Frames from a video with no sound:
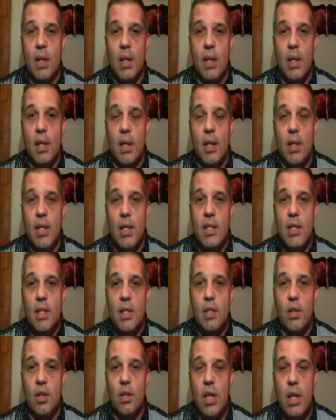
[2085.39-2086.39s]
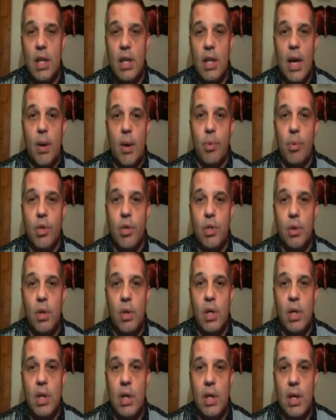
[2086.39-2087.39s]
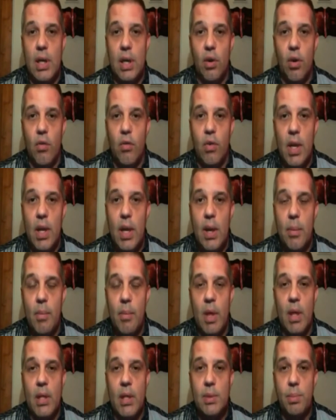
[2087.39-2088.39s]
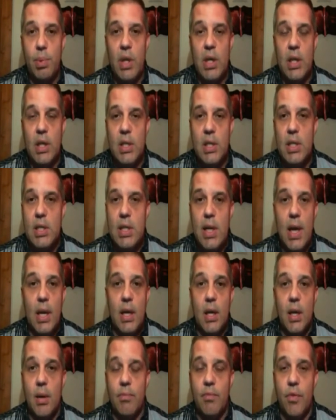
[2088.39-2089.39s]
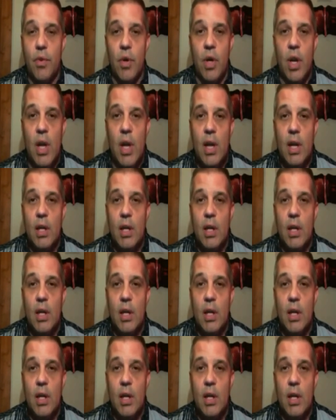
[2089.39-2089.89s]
then, then this is your key opportunity to get over to MLSP and sign up for,